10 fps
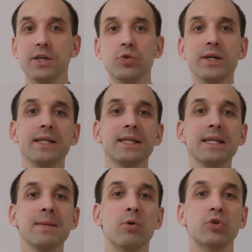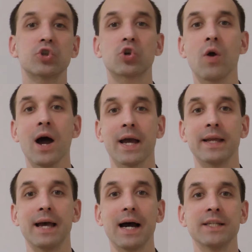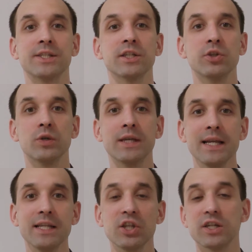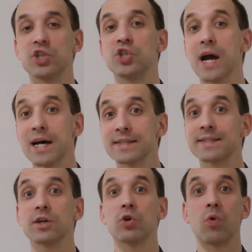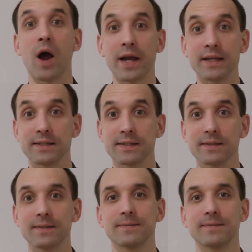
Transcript: You can keep on trying until you get it just right.